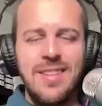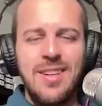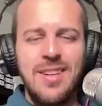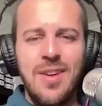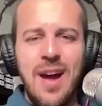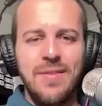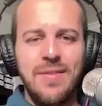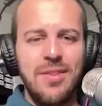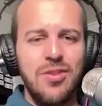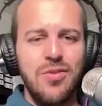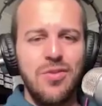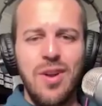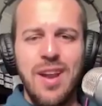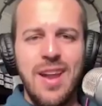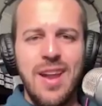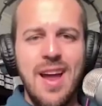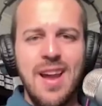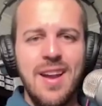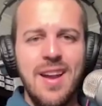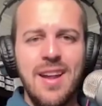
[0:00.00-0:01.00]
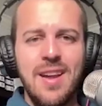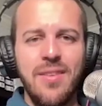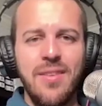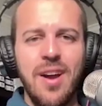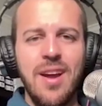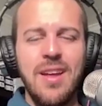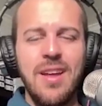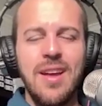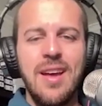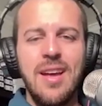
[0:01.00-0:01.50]
You don't have to do any editing,
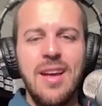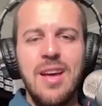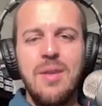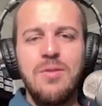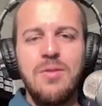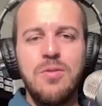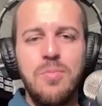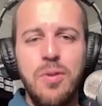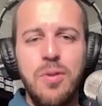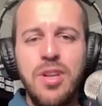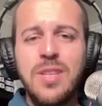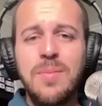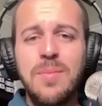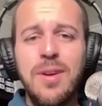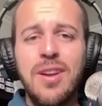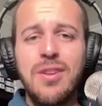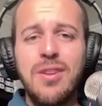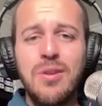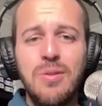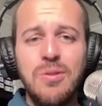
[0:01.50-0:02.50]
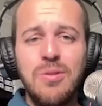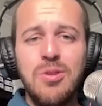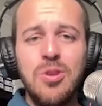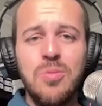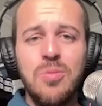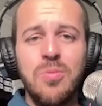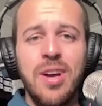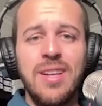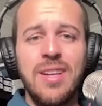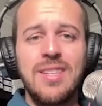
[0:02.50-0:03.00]
right? Putting something on
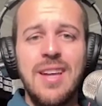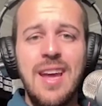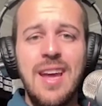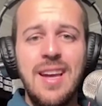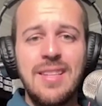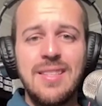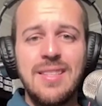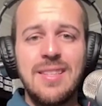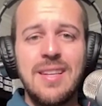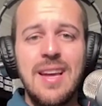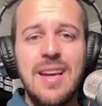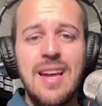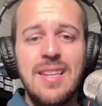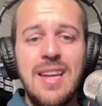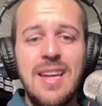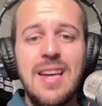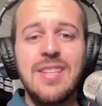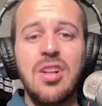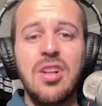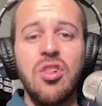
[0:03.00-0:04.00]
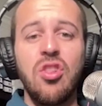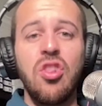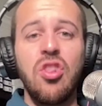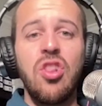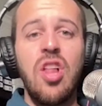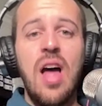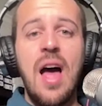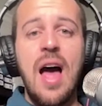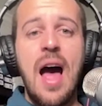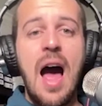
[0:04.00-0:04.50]
YouTube like takes
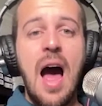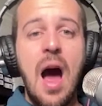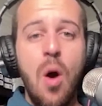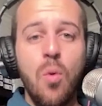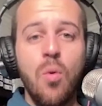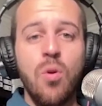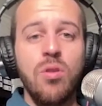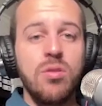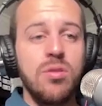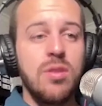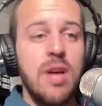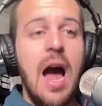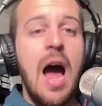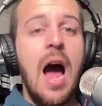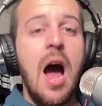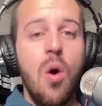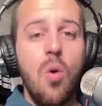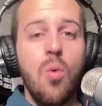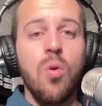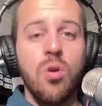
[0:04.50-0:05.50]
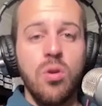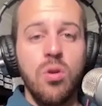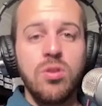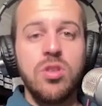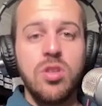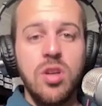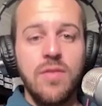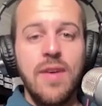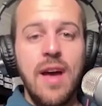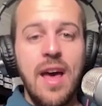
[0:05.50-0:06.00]
hours
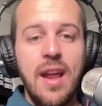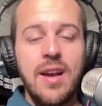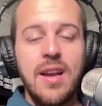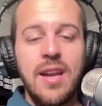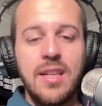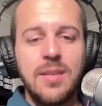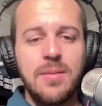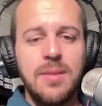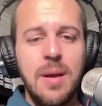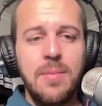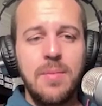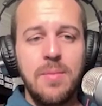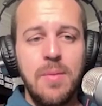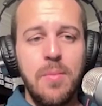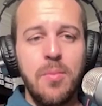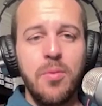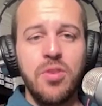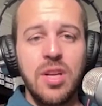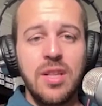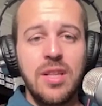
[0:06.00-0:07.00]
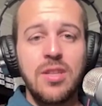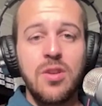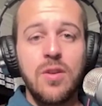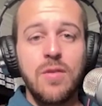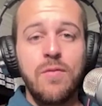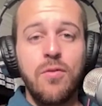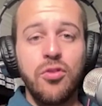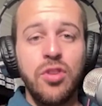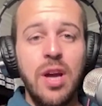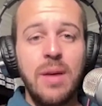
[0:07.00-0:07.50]
of editing. Sometimes people like that's their
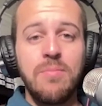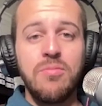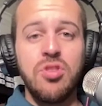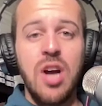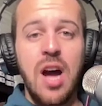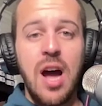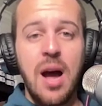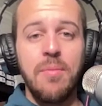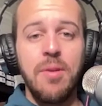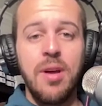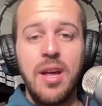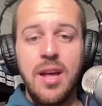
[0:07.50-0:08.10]
full-time job.